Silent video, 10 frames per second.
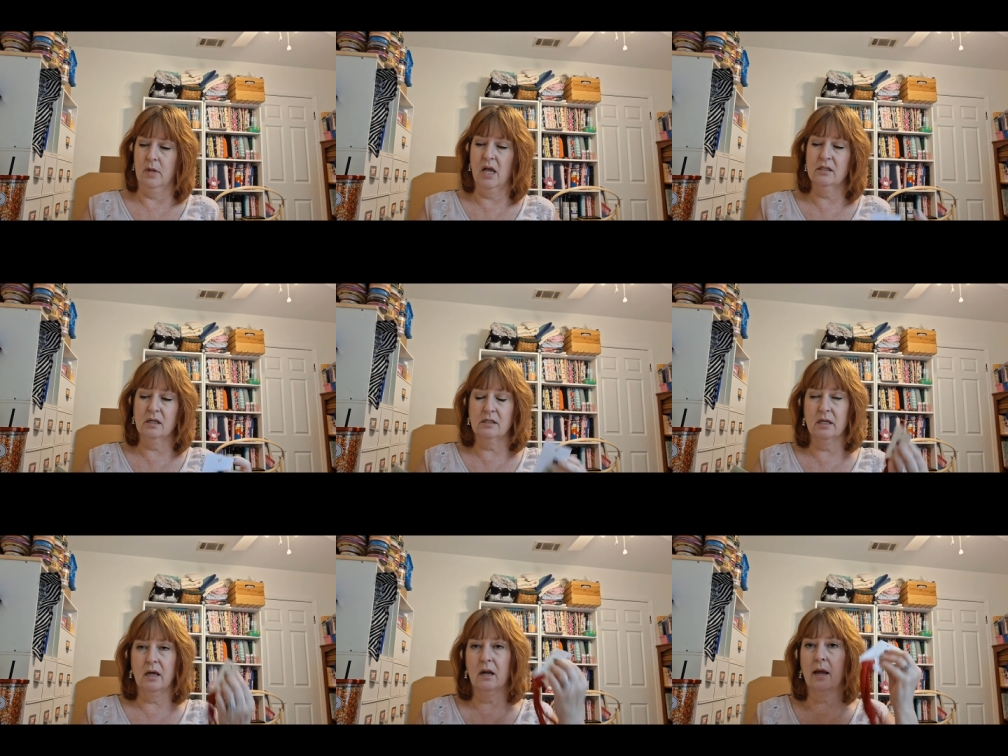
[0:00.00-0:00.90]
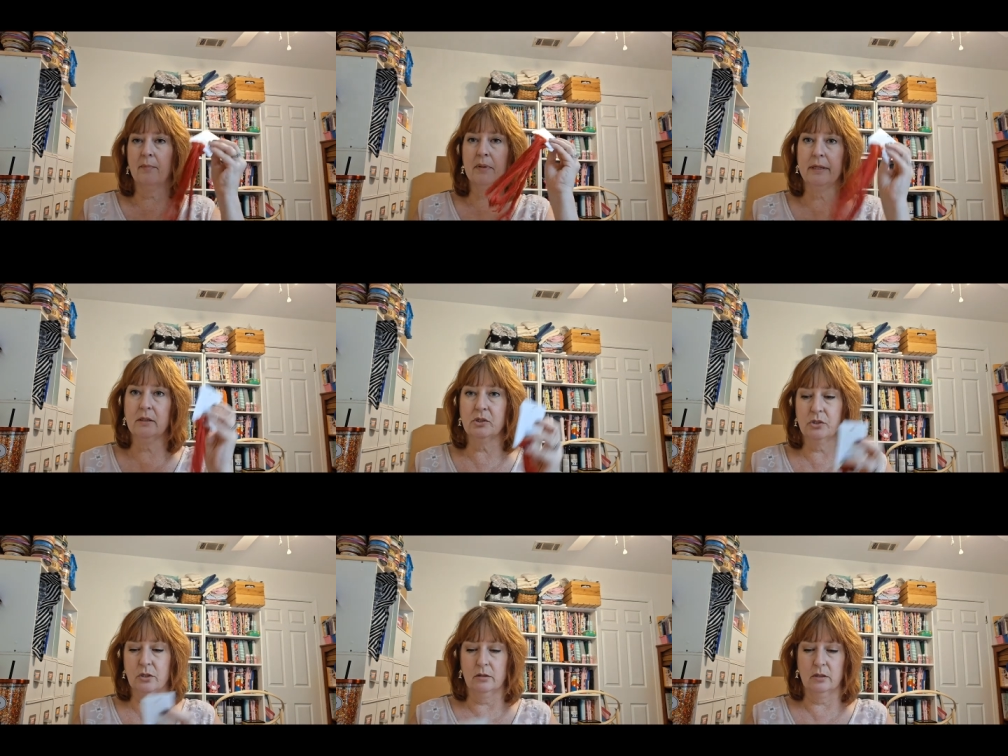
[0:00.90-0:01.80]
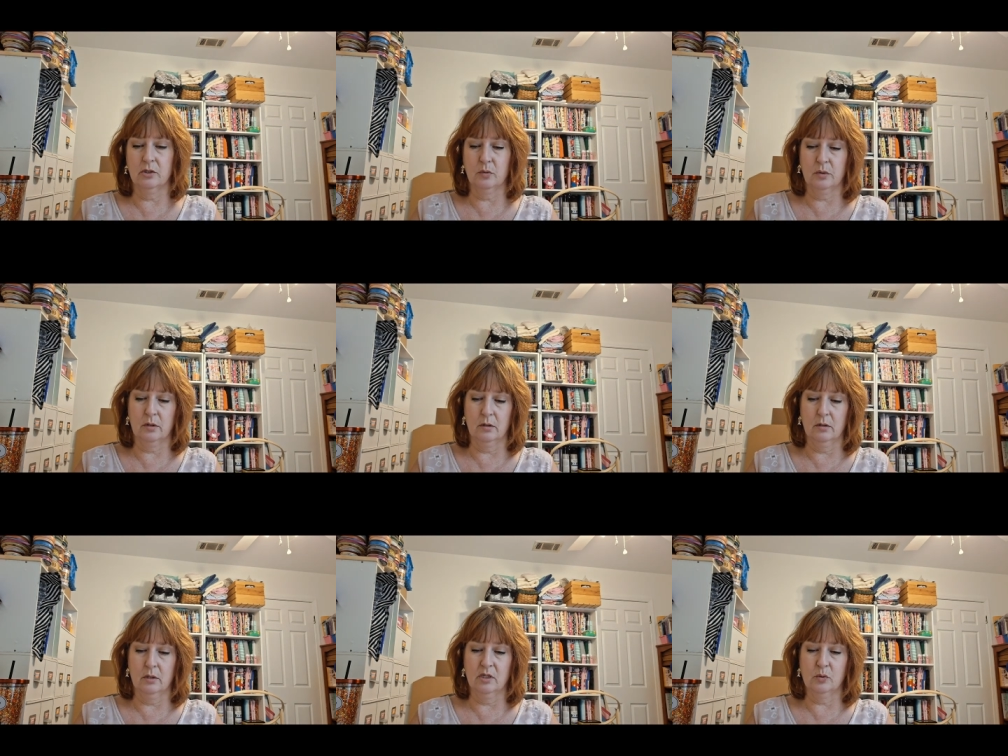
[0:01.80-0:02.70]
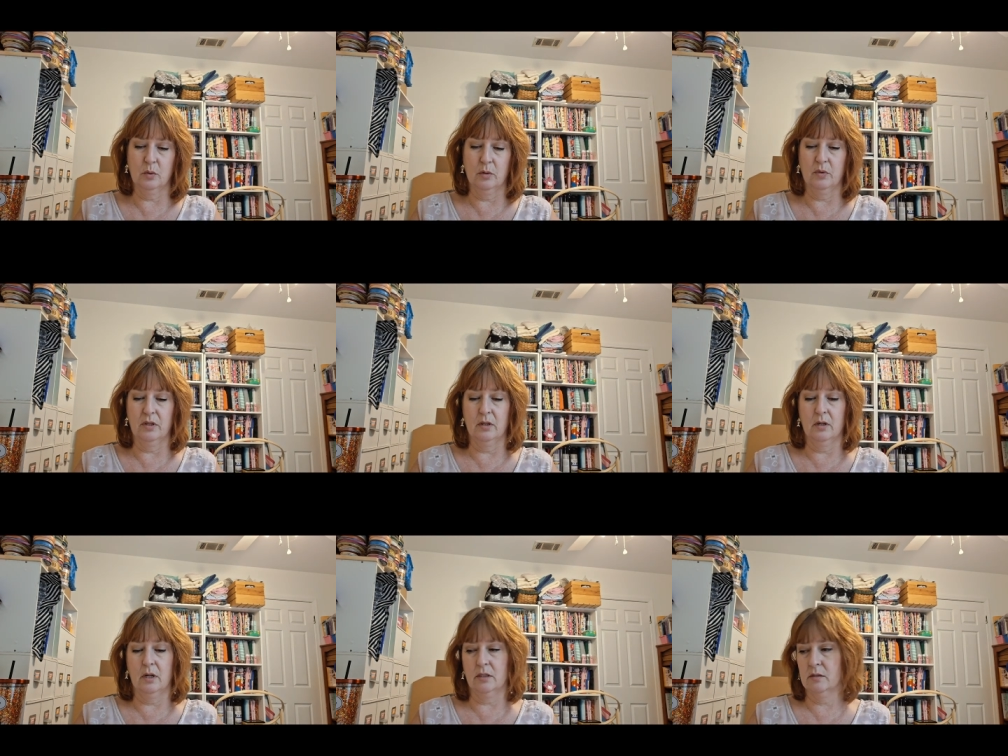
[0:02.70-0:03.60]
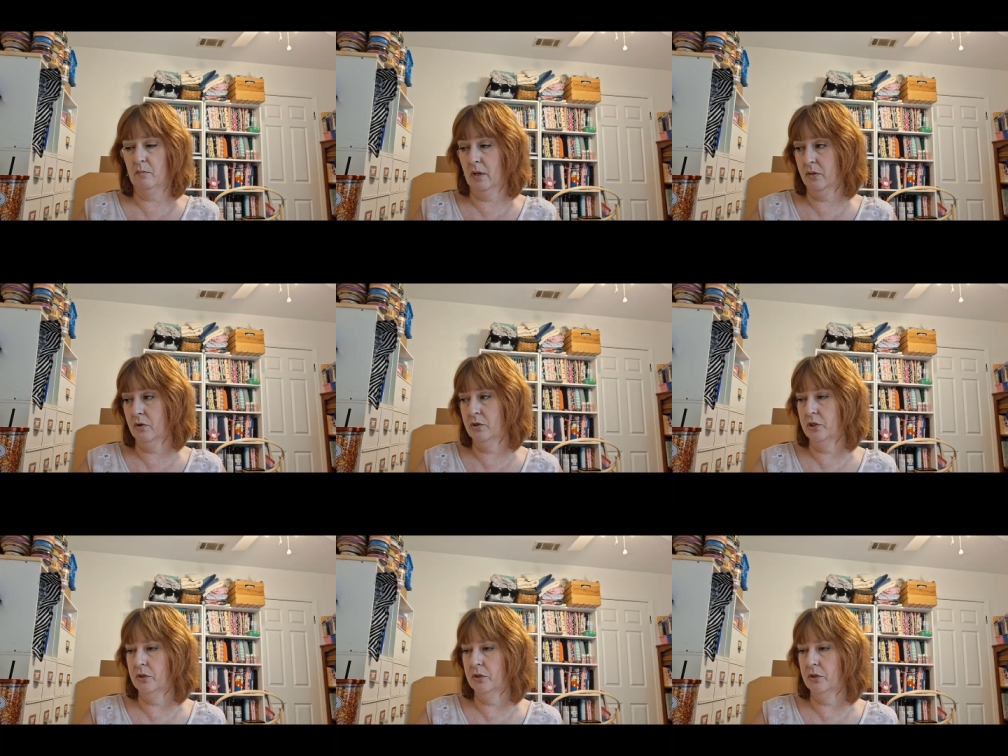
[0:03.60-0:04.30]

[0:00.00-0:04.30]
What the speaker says: as I said, I plan to start this one within the next month or